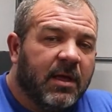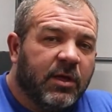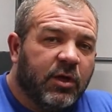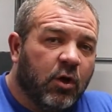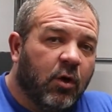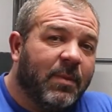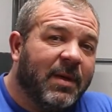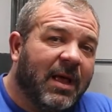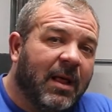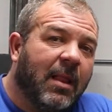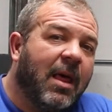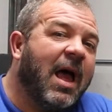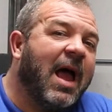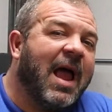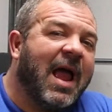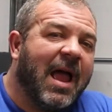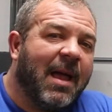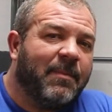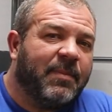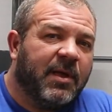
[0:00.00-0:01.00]
You'll be a
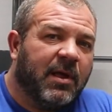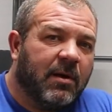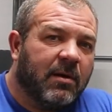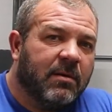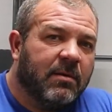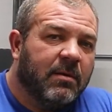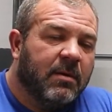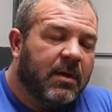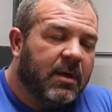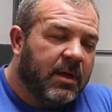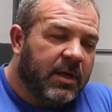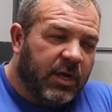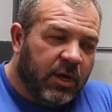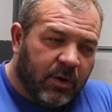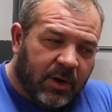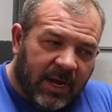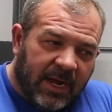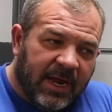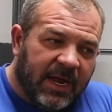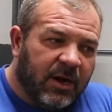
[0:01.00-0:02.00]
lot happier.
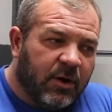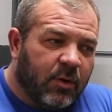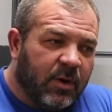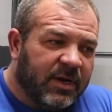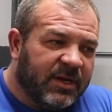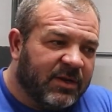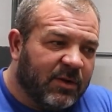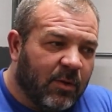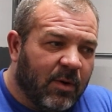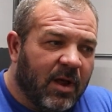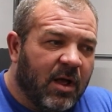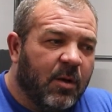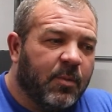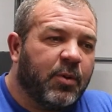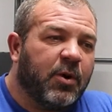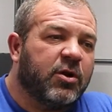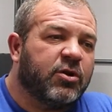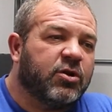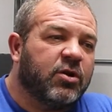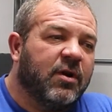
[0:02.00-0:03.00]
You can increase the rail
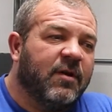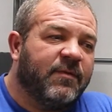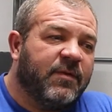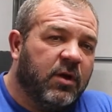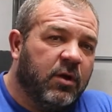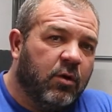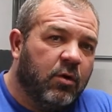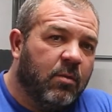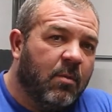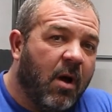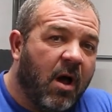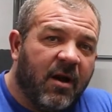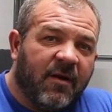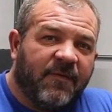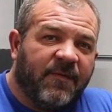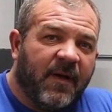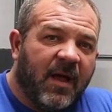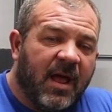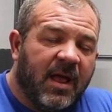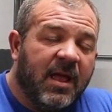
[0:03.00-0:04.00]
pressure if you
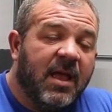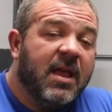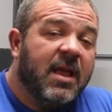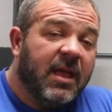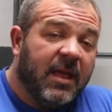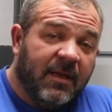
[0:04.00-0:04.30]
modify.